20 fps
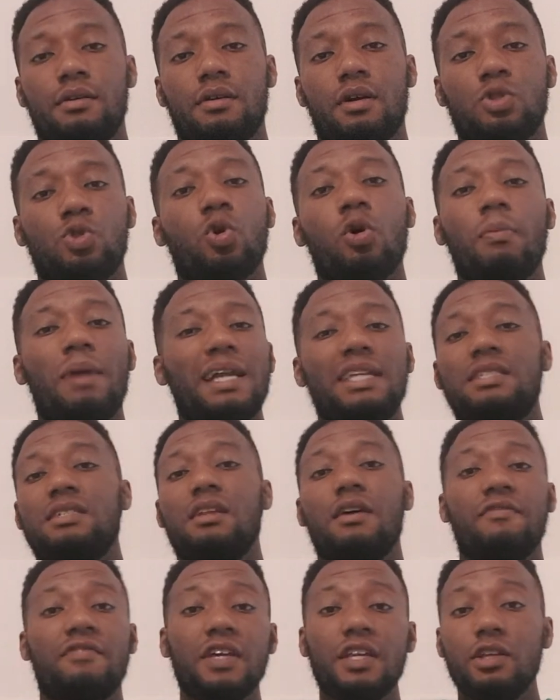was talking about this
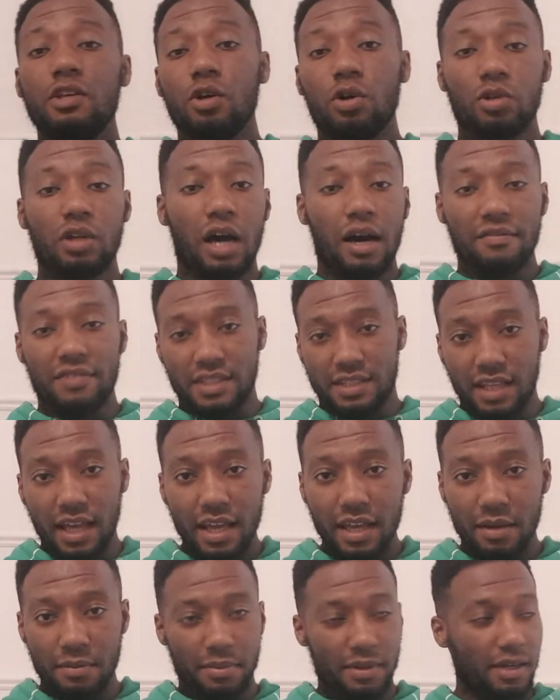in a video the other
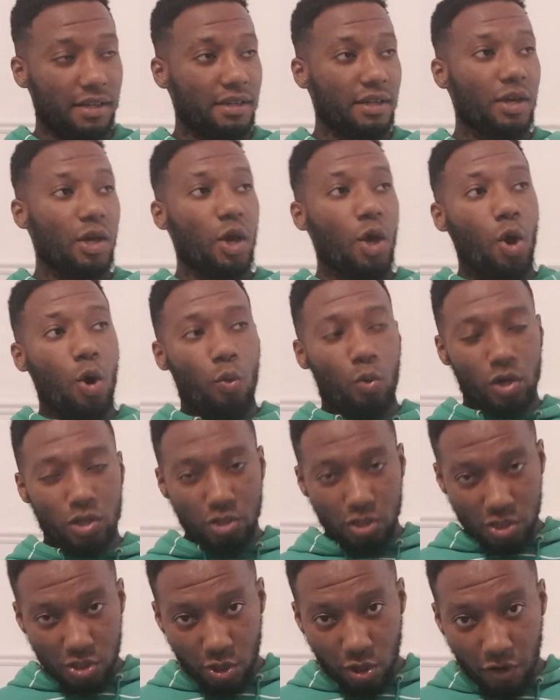day, blood. When
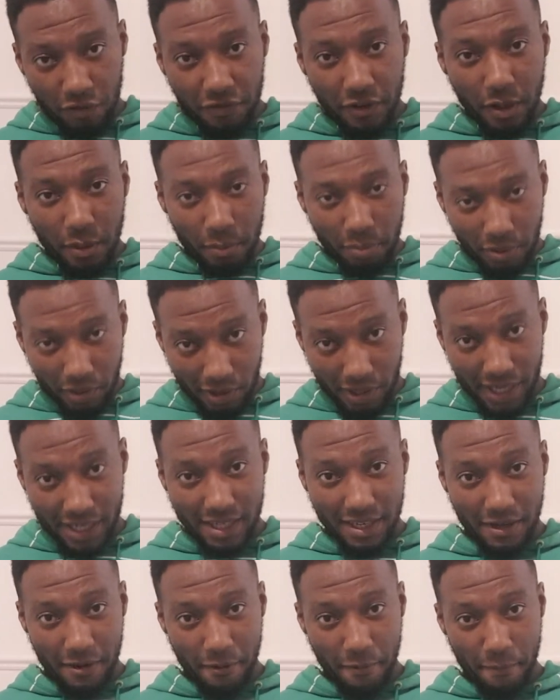you're
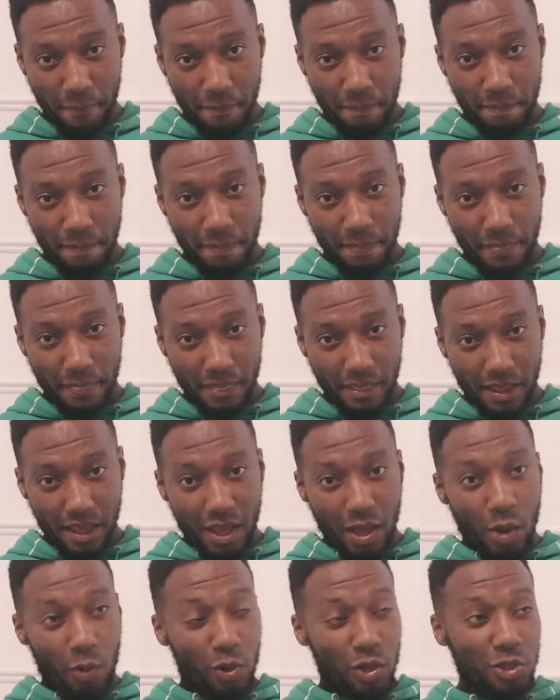self-employed,
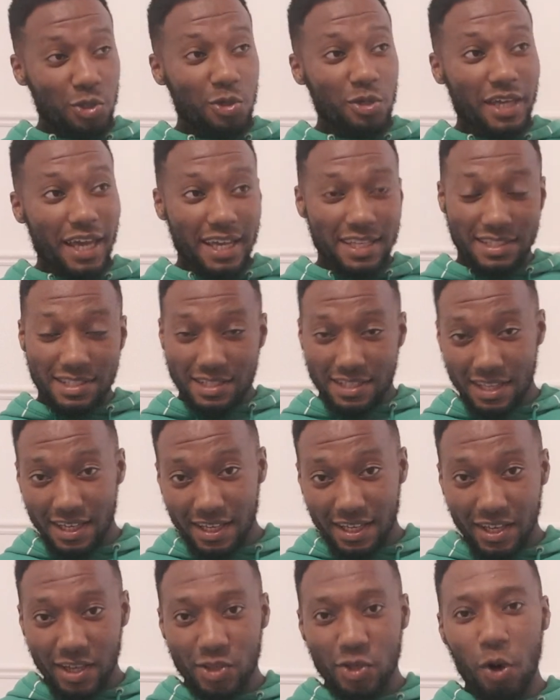when you get
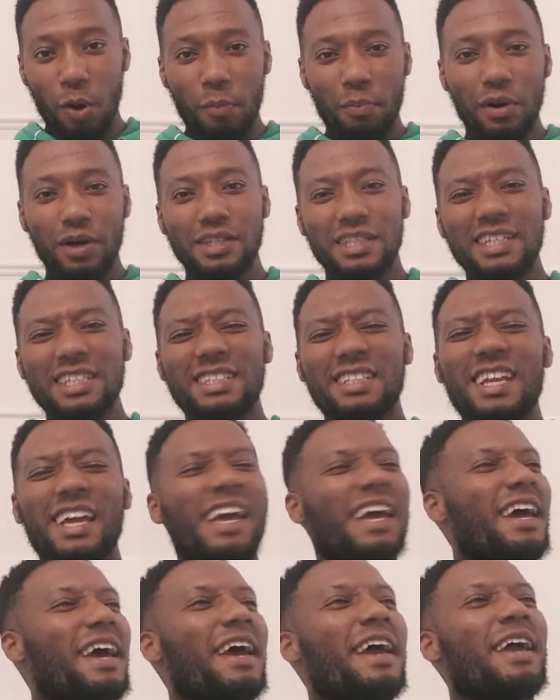sick, your body,
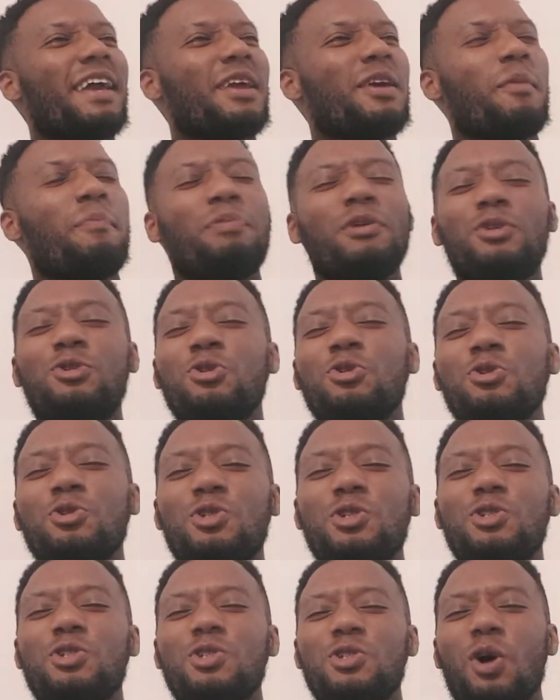it
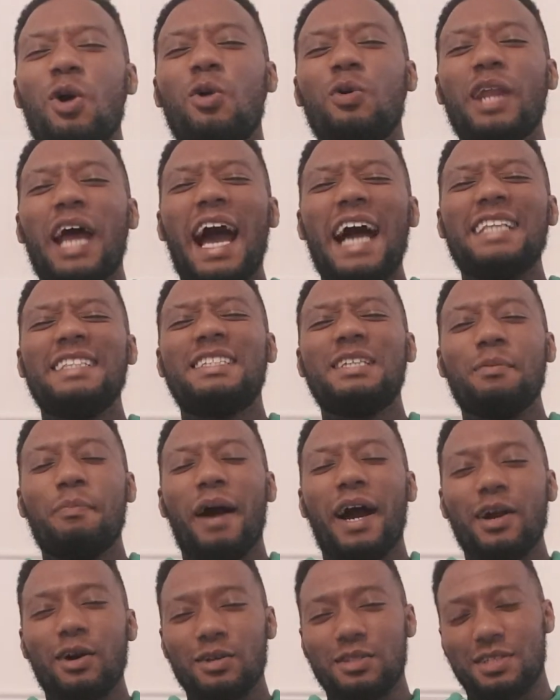produces its own
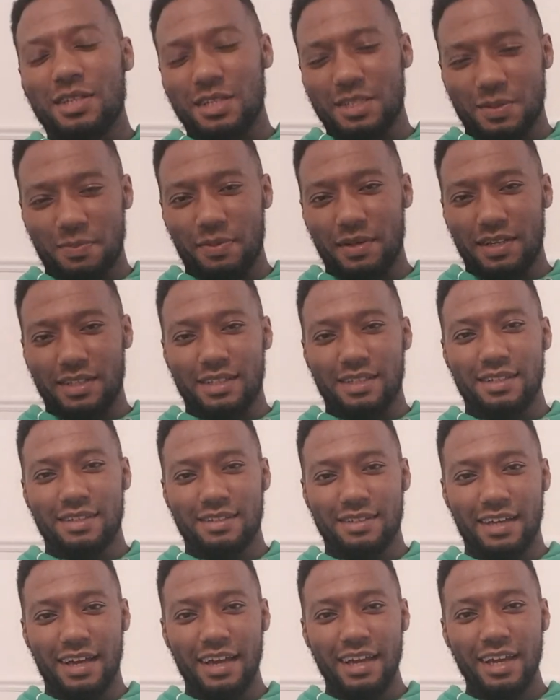antibiotics, blood.
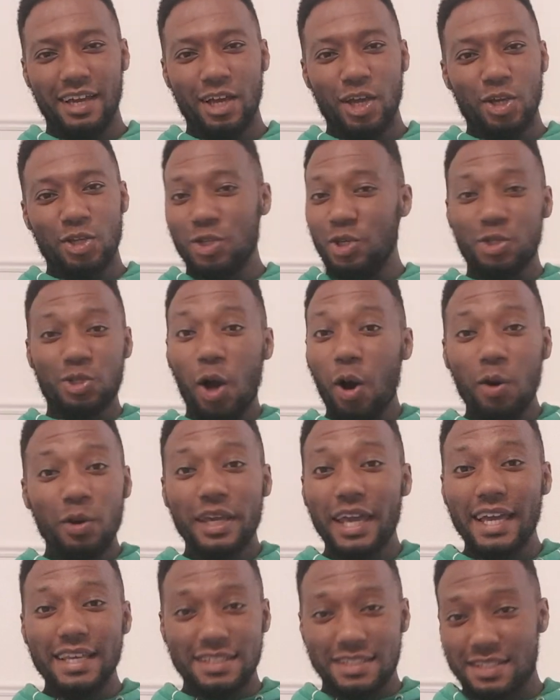Yeah? You don't
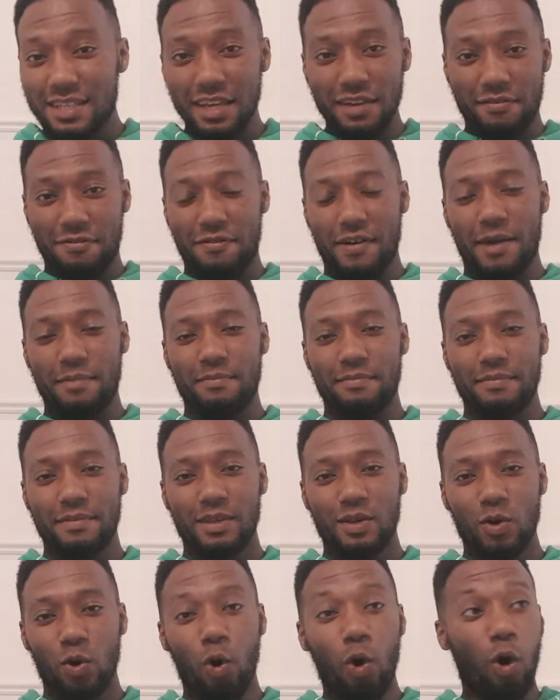get sick, fam.
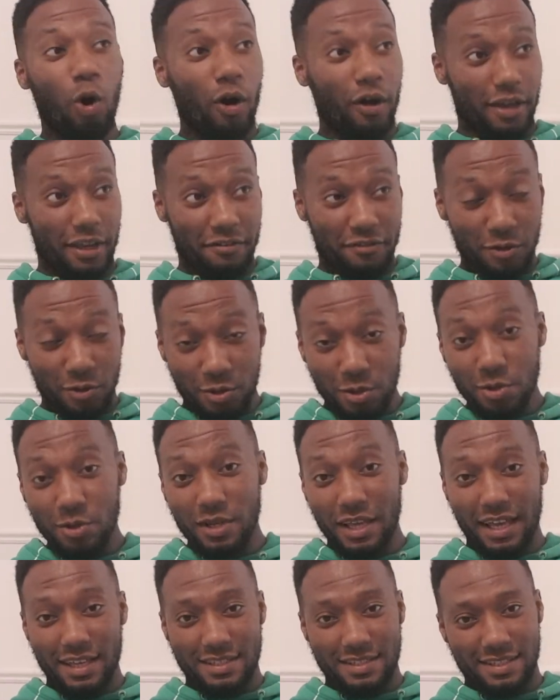Or if you do
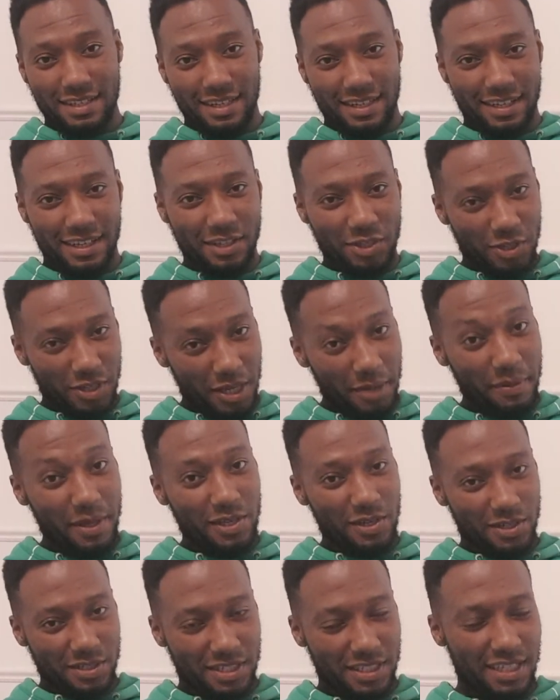get sick, you limit
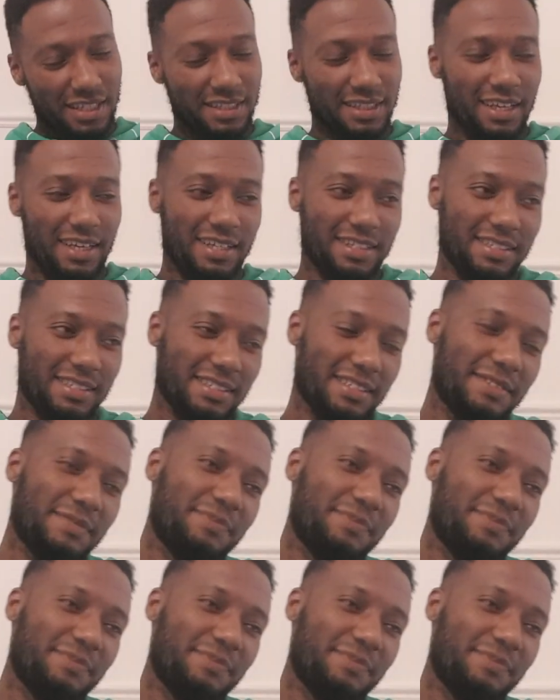your sick days.